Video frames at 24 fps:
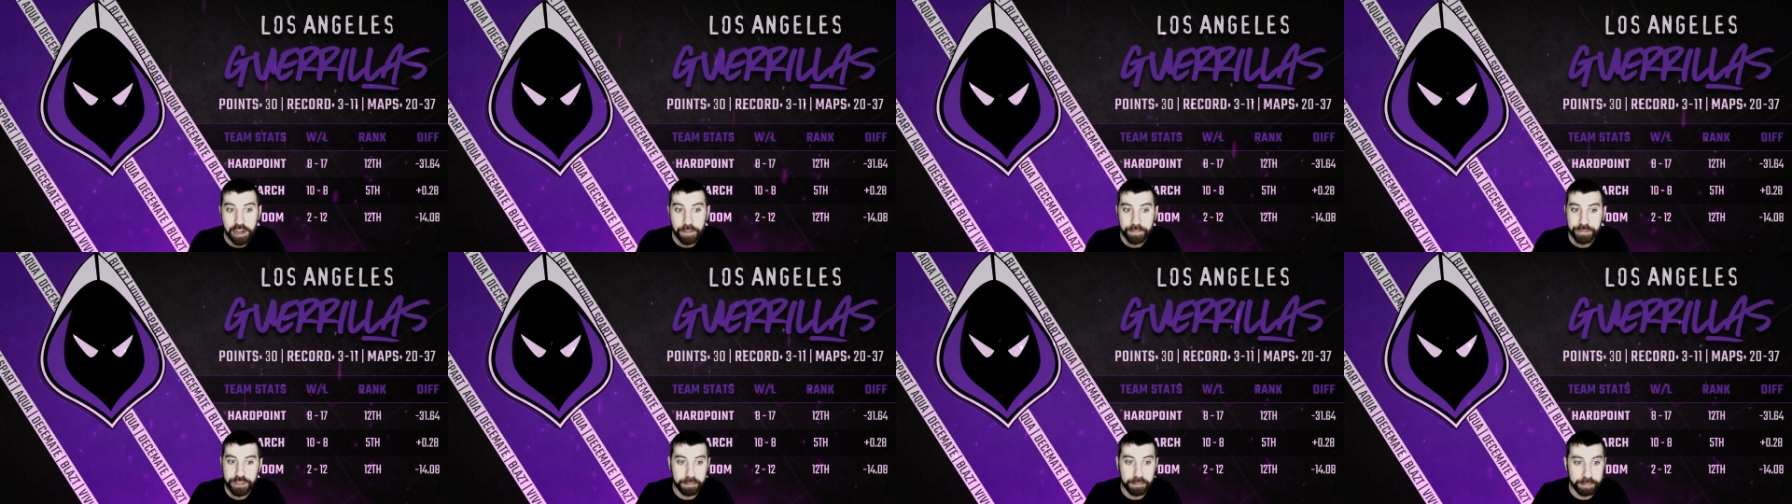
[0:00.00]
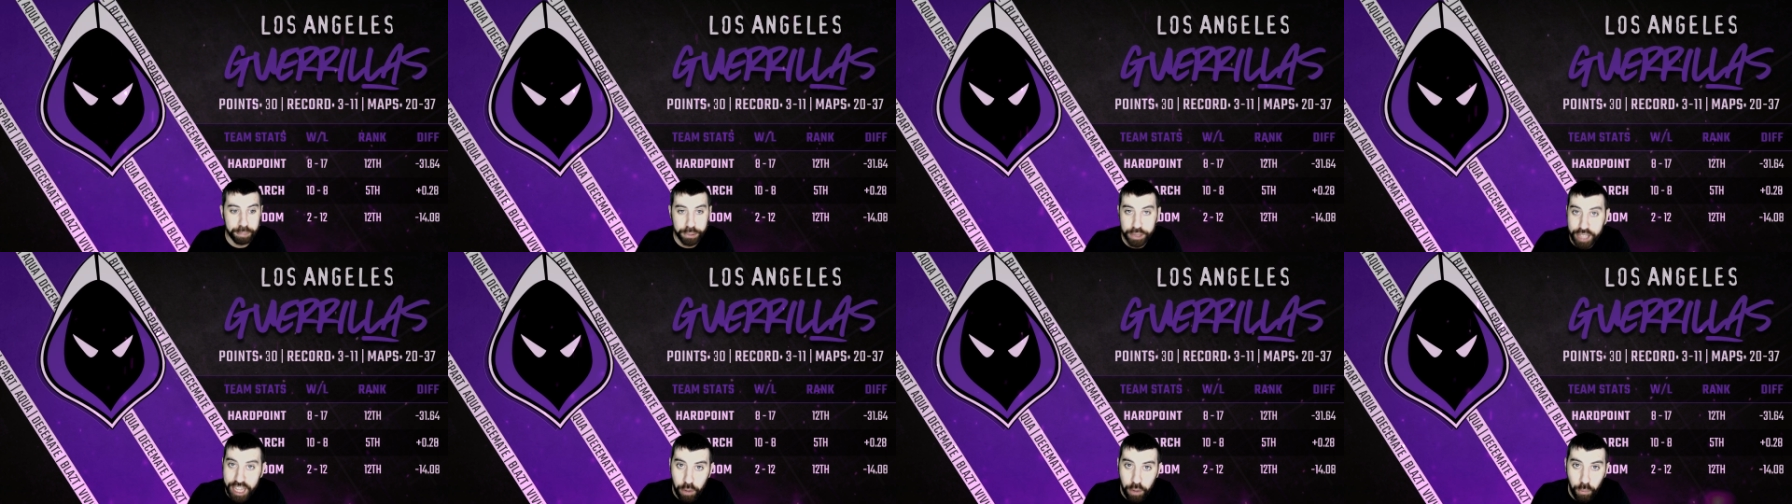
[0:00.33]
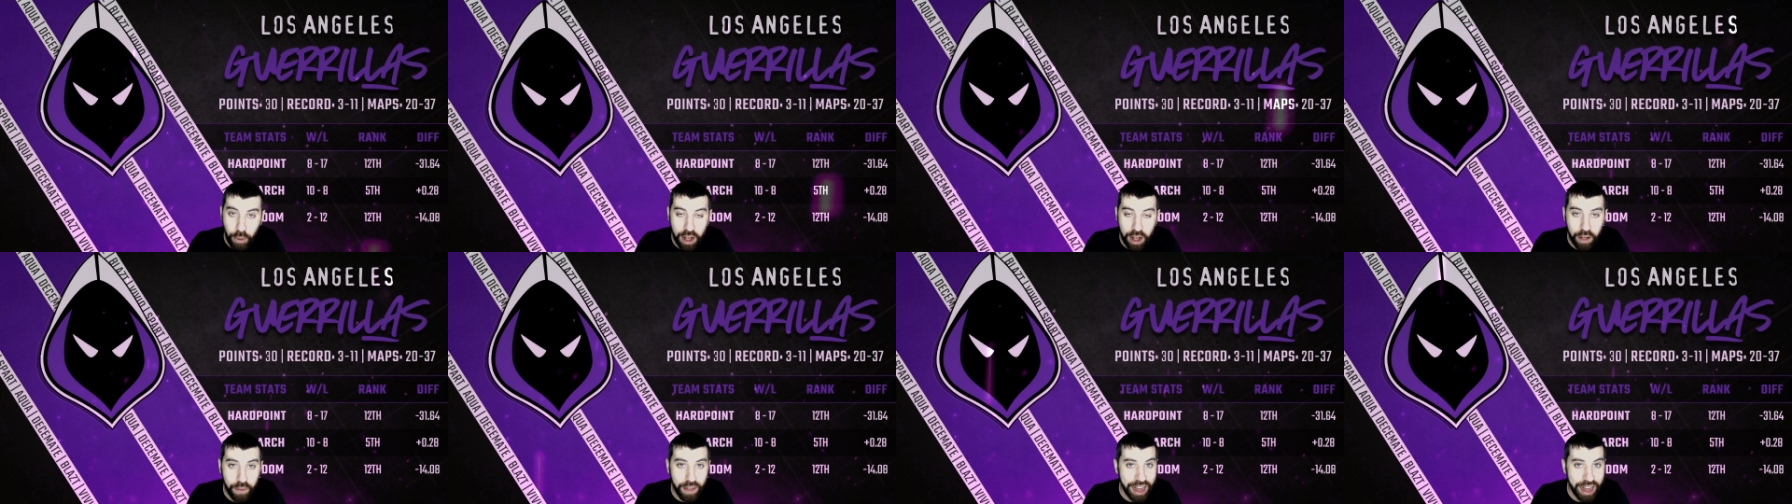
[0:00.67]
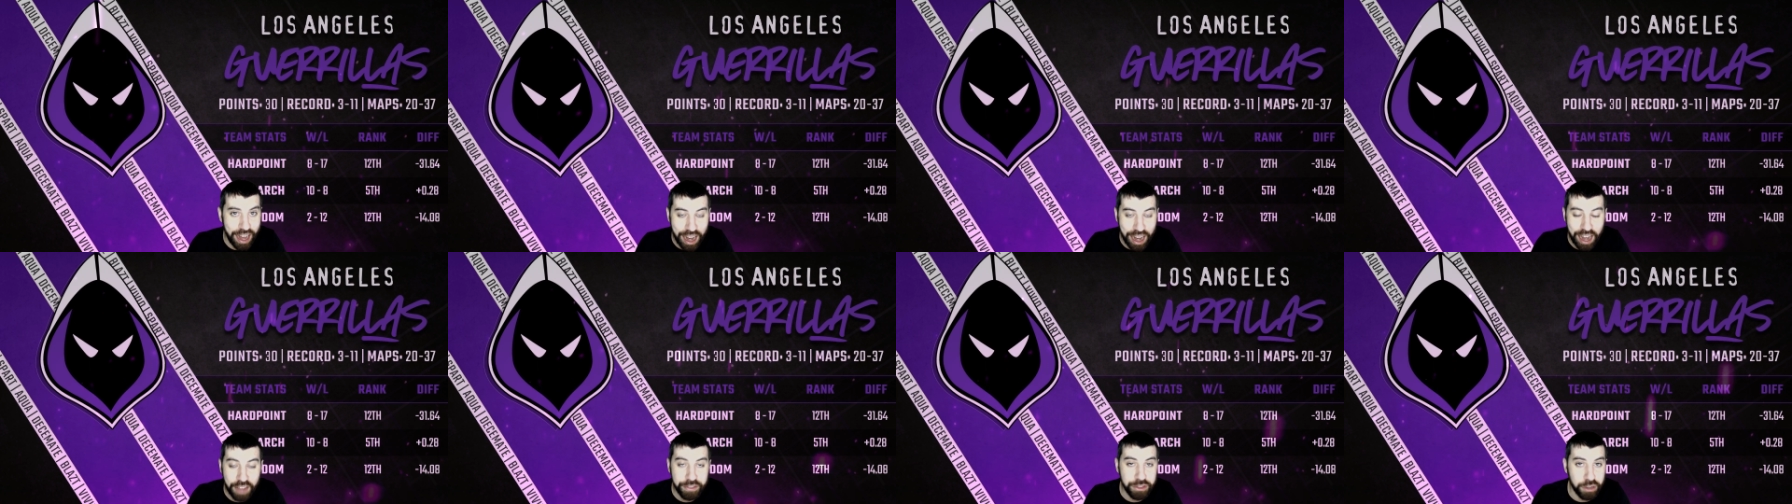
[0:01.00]
to play well
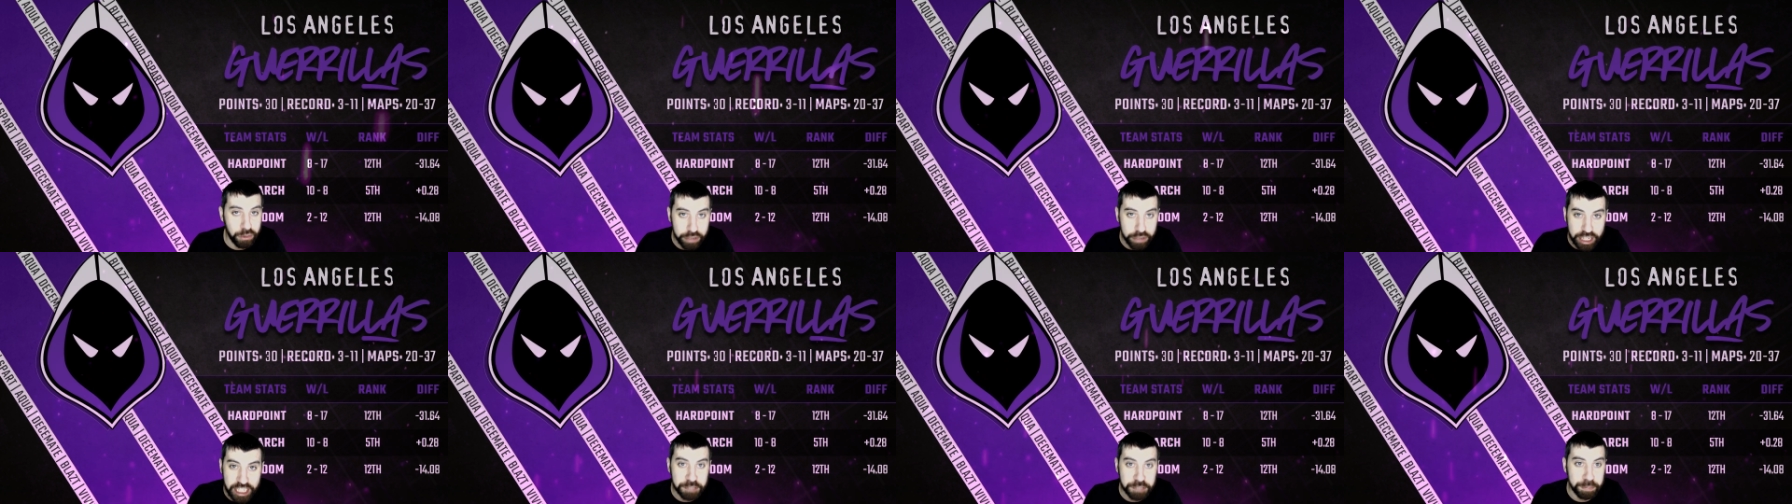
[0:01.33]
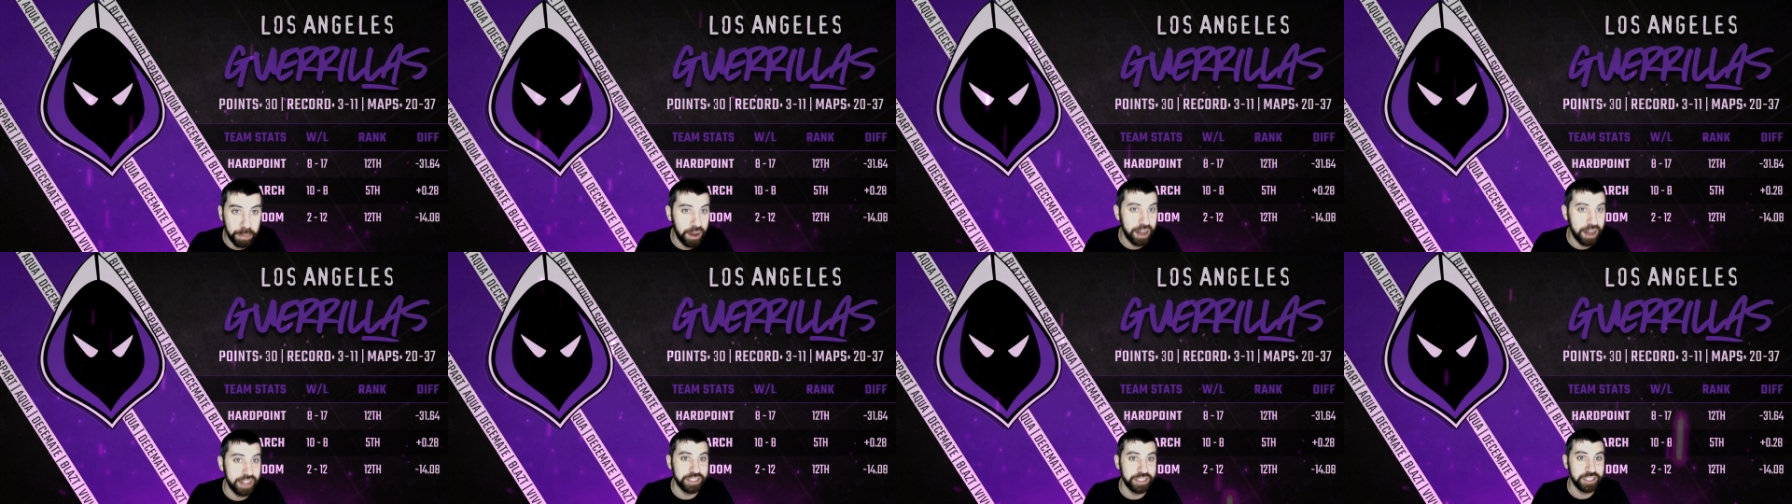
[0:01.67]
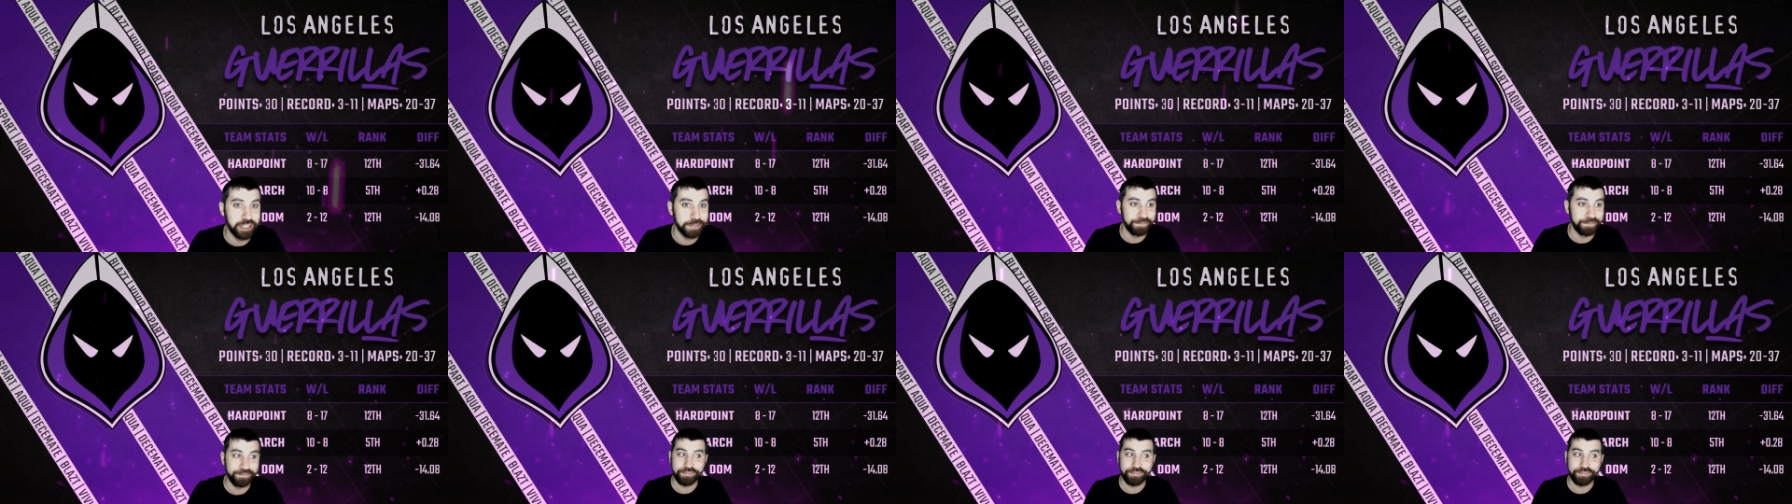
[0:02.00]
on the respawns.